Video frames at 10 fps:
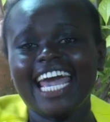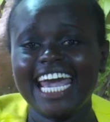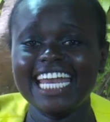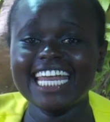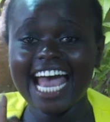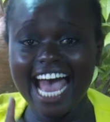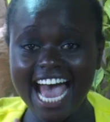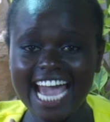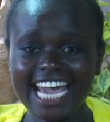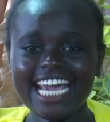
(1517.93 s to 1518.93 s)
And
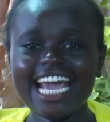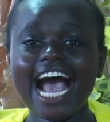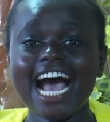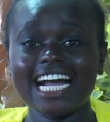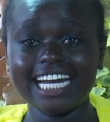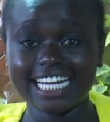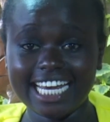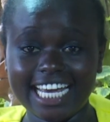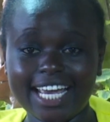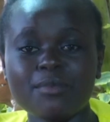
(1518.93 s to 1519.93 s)
I
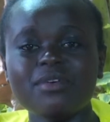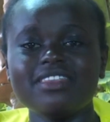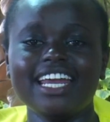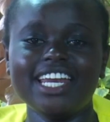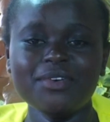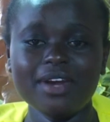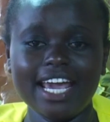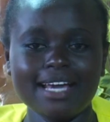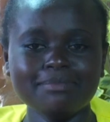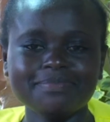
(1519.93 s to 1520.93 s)
agree with the new
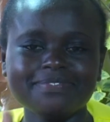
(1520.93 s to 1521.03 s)
name,